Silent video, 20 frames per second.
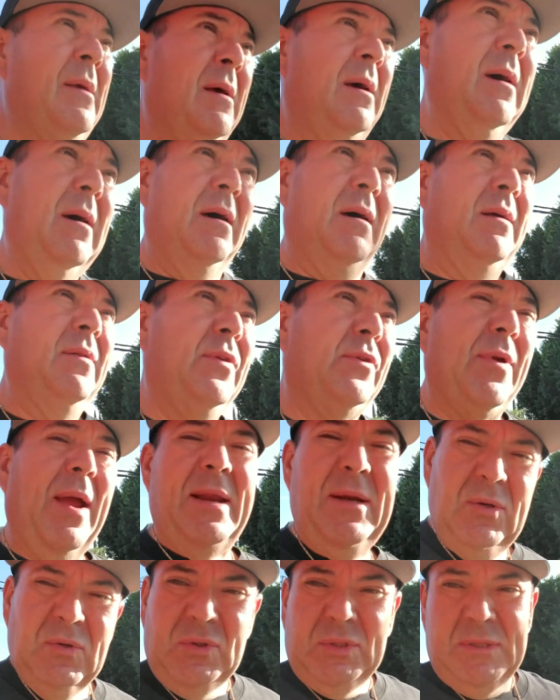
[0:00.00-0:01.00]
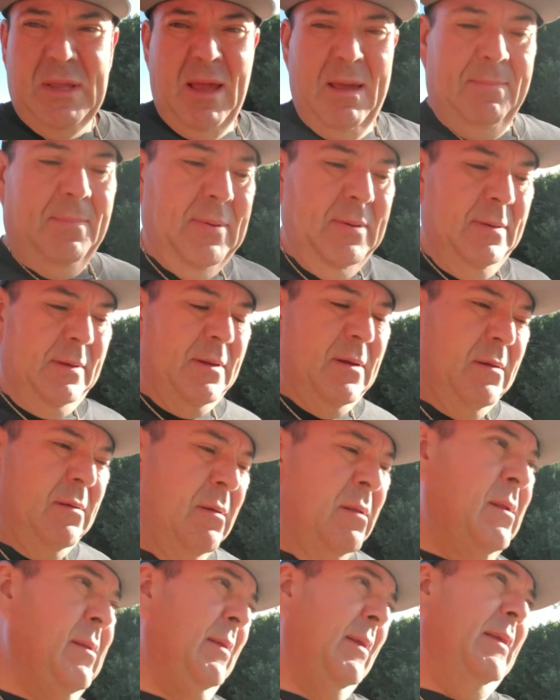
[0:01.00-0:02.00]
Uh, the grind don't stop, you know?
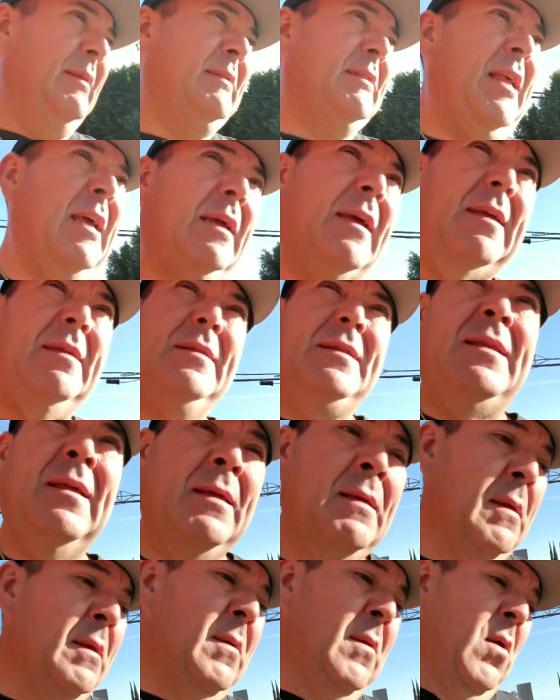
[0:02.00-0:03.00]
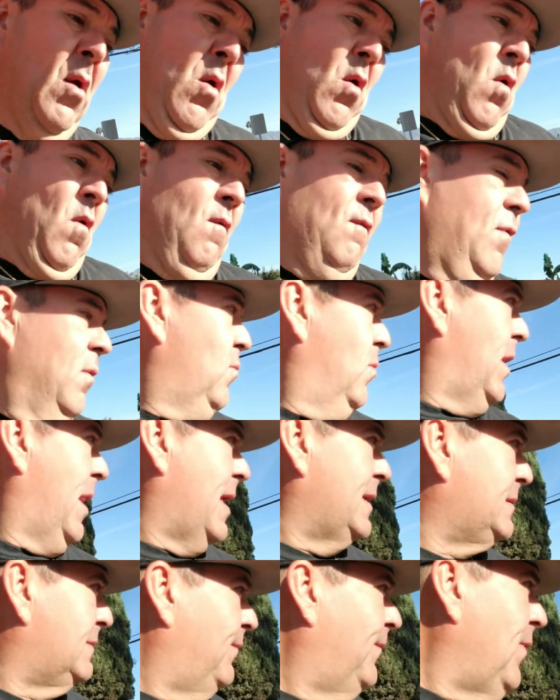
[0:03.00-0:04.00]
It's like a, from one
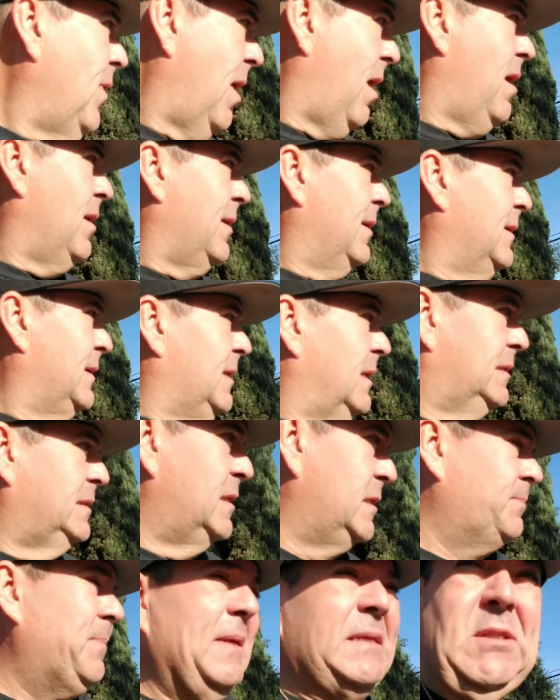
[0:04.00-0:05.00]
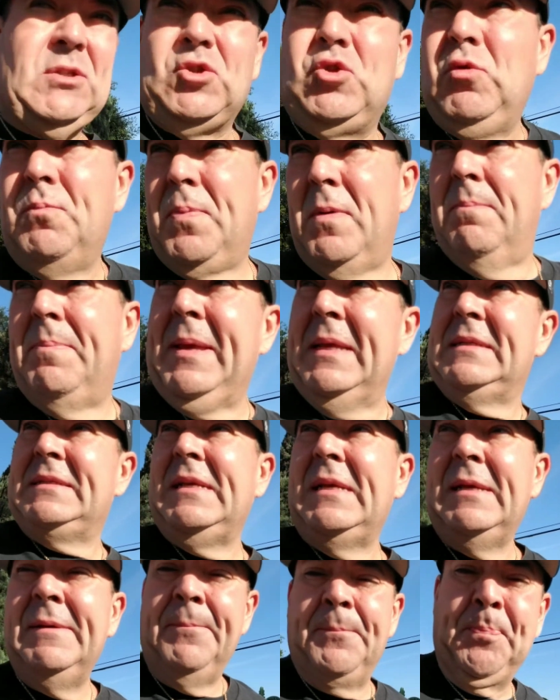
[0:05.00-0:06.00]
last vlog, it's just been super
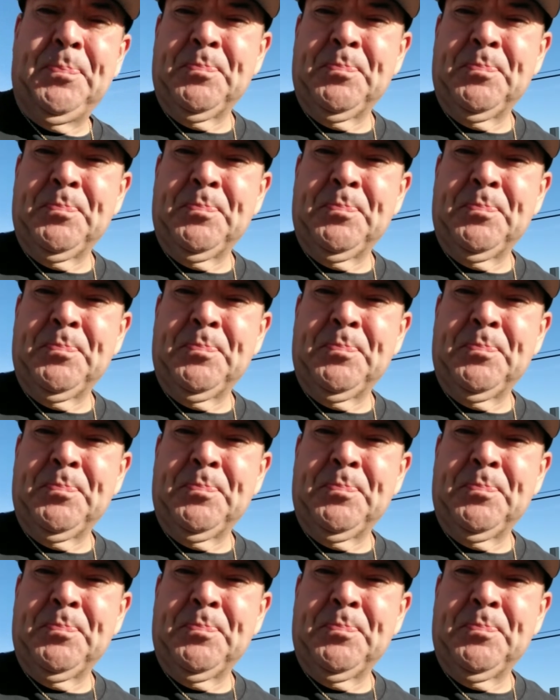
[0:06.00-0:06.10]
busy.